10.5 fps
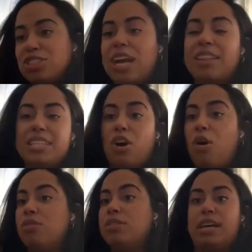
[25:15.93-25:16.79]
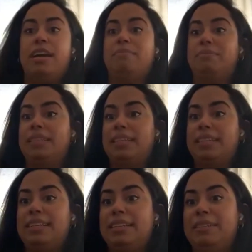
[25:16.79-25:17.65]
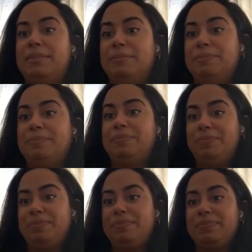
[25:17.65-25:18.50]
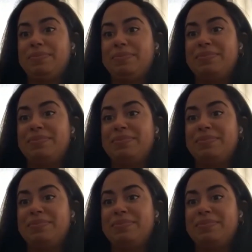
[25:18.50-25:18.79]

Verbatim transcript: in jail this whole time. Oh man. How did okay. how